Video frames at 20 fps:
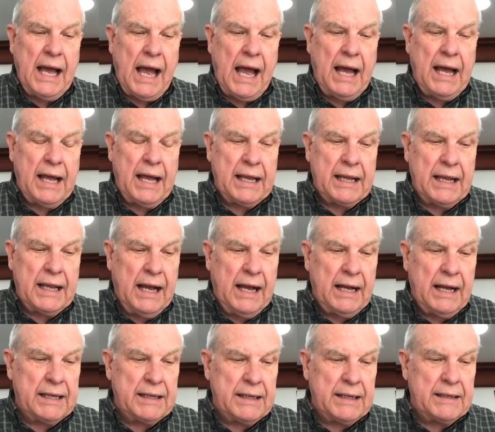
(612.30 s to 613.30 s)
uh,
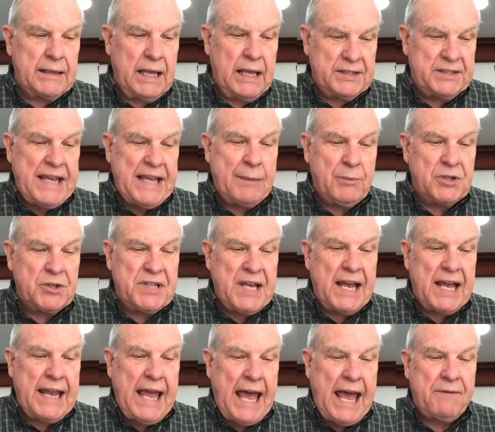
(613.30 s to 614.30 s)
uh, and Samuel
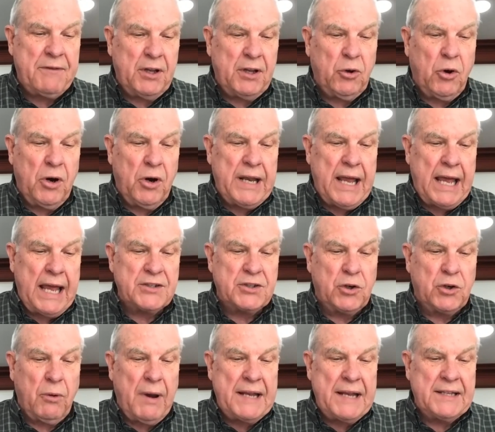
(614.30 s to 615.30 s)
said, "Hath the Lord as
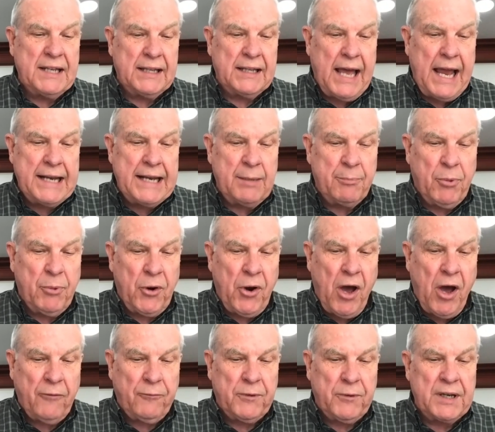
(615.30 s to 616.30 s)
great delight in burnt
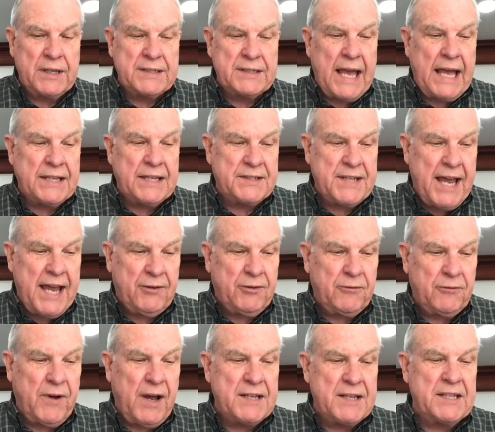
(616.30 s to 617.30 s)
offerings and
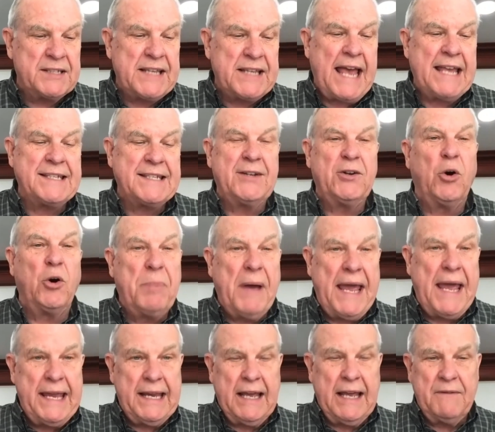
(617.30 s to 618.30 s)
sacrifices as in
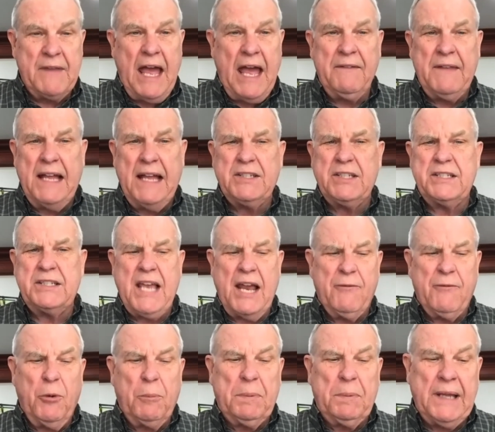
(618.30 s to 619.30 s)
obeying." And and that's
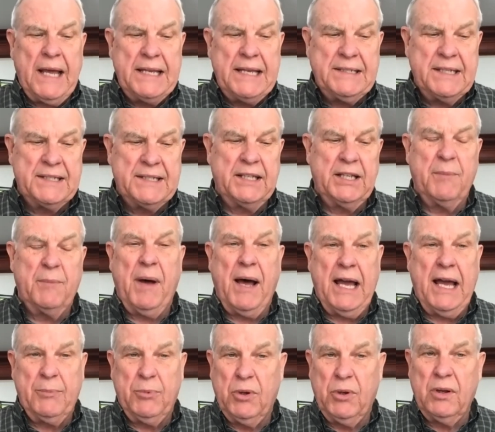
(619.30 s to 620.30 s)
several places in the
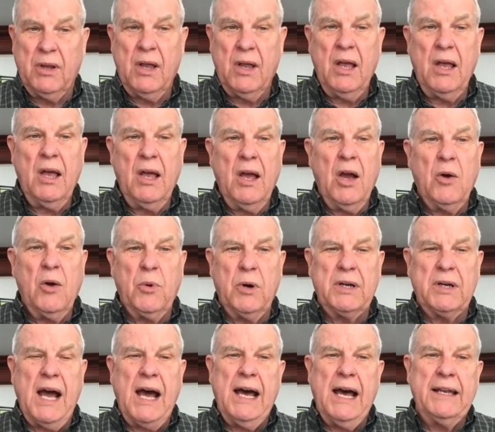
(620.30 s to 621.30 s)
Bible where
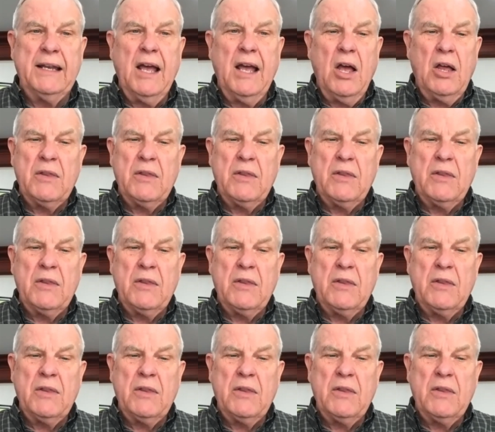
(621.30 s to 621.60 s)
God